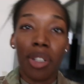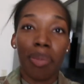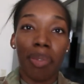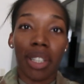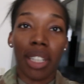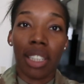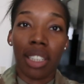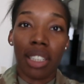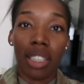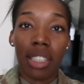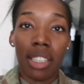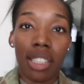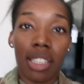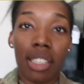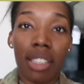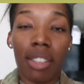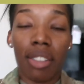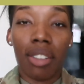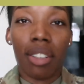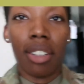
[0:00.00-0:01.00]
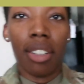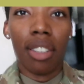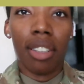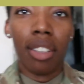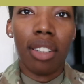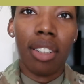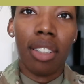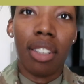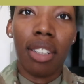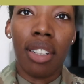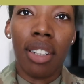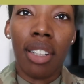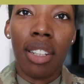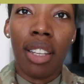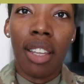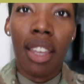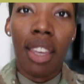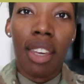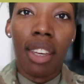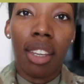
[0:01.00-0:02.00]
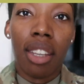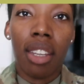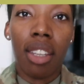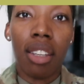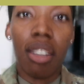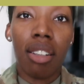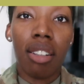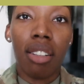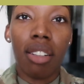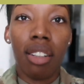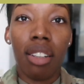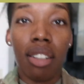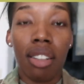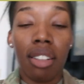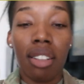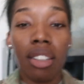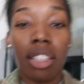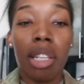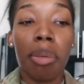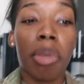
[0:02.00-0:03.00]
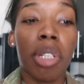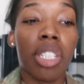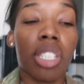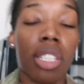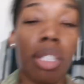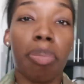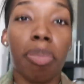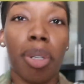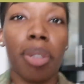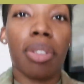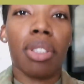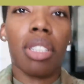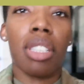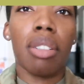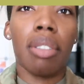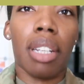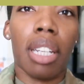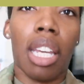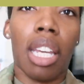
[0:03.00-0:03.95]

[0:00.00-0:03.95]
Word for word: Oh my goodness, hold on. Can y'all, let me just post my